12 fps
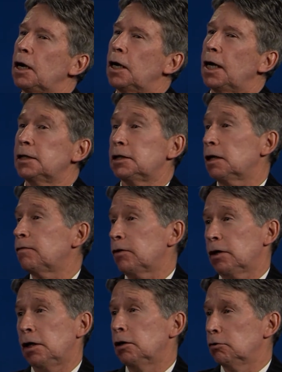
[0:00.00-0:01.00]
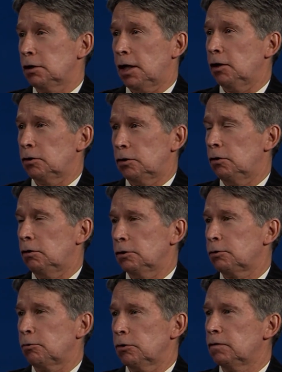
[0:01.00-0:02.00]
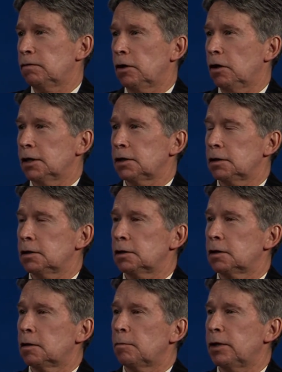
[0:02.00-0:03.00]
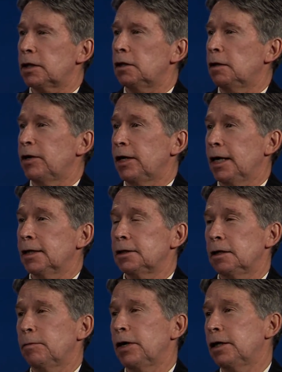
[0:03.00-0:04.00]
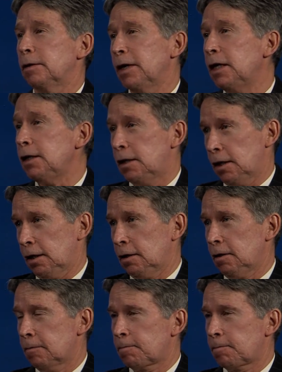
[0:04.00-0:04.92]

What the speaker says: has suffered $100,000 worth of losses, but Columbia Gas didn't pay them anything,